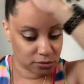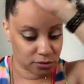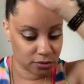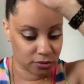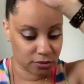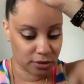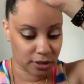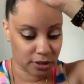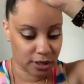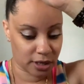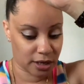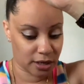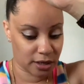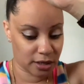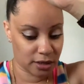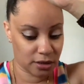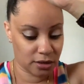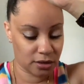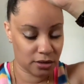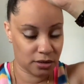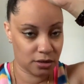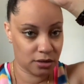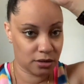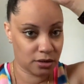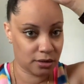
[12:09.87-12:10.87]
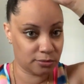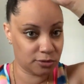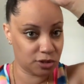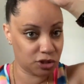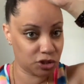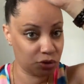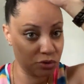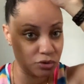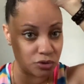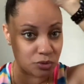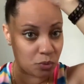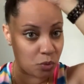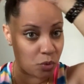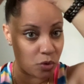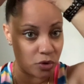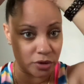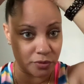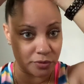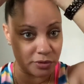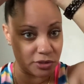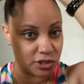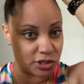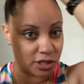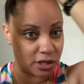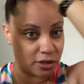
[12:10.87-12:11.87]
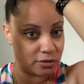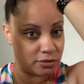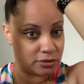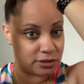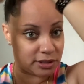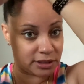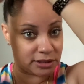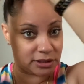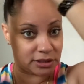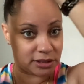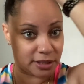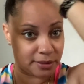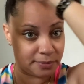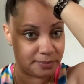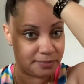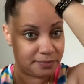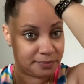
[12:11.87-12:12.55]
okay? I'm just using water and gel, that's it.